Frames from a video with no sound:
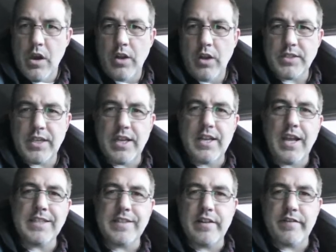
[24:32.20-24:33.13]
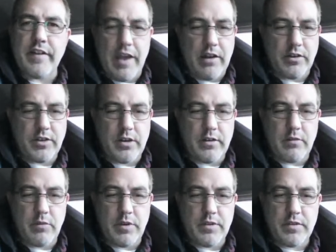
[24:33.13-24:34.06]
Honestly, a 975 idle
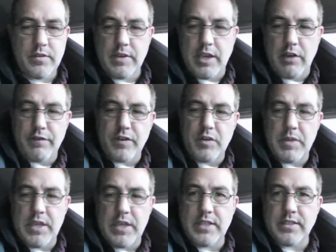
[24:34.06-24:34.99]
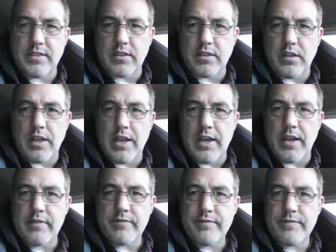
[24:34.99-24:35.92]
target with Kelfric Beast, little
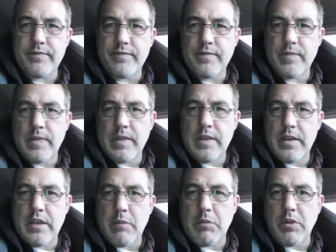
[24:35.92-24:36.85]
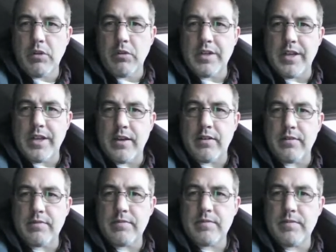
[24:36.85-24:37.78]
high. Lower it
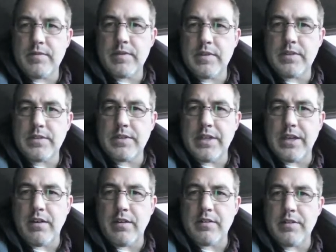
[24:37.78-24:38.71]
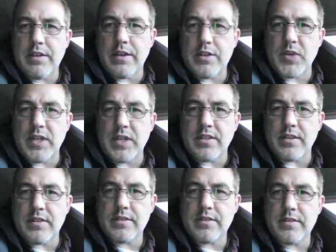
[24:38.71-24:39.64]
down, see how it treats
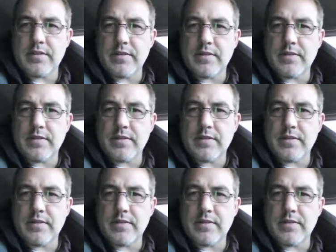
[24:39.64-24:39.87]
us.